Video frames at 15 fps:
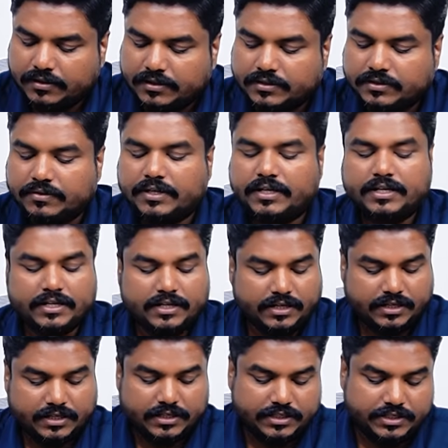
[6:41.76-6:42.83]
So
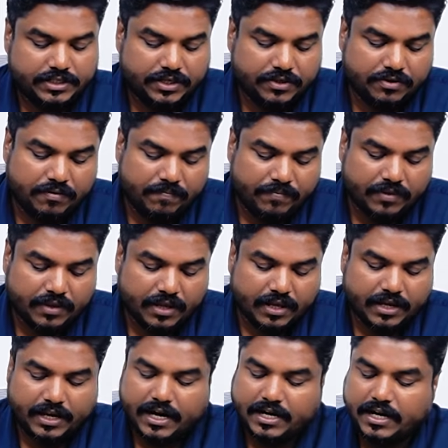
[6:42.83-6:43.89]
here genome
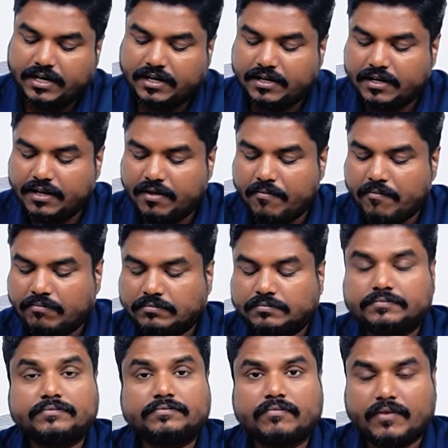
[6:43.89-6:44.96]
edited,
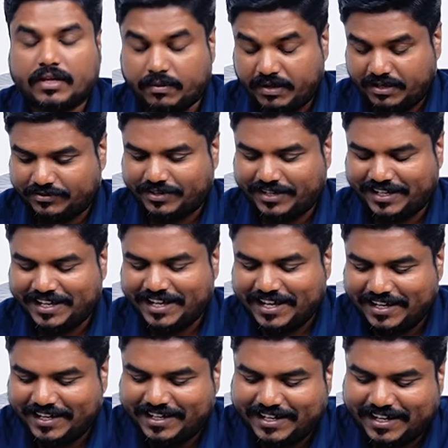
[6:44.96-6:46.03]

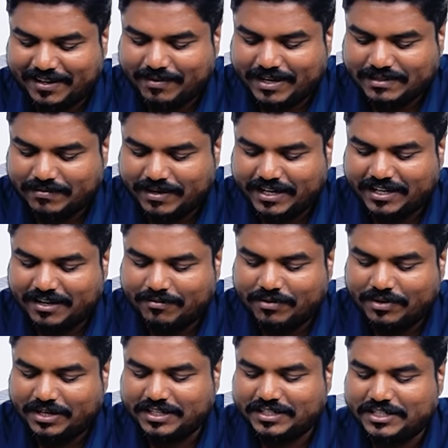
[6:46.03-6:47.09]
here I am explaining
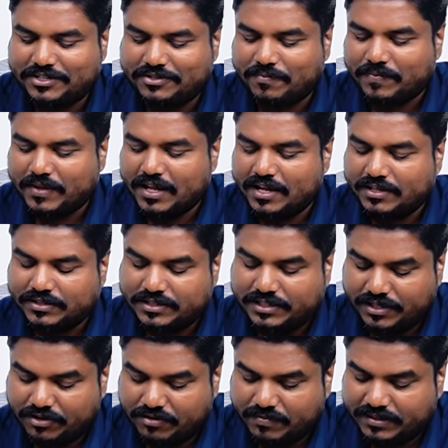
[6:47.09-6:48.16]
about genome. So
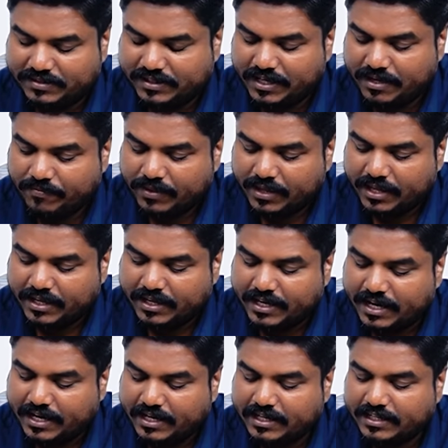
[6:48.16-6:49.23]
genome is the
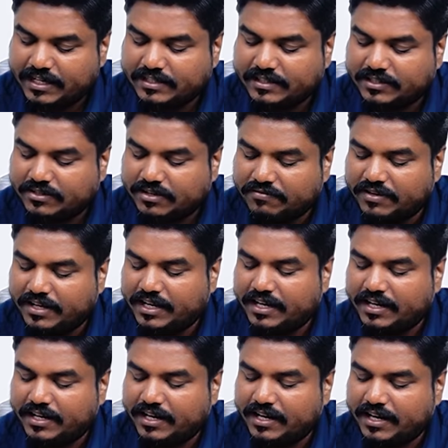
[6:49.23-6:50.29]
entire set of
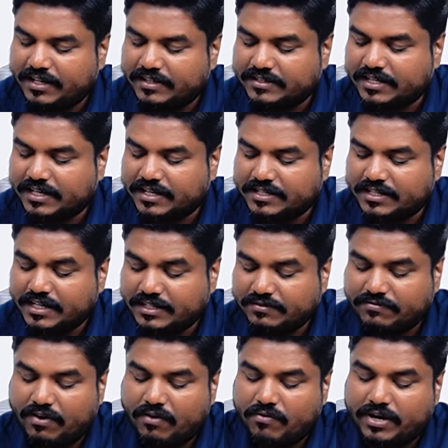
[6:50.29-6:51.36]
DNA instructions
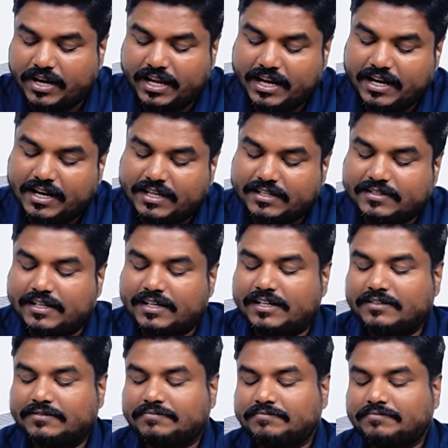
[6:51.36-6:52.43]
found in a cell.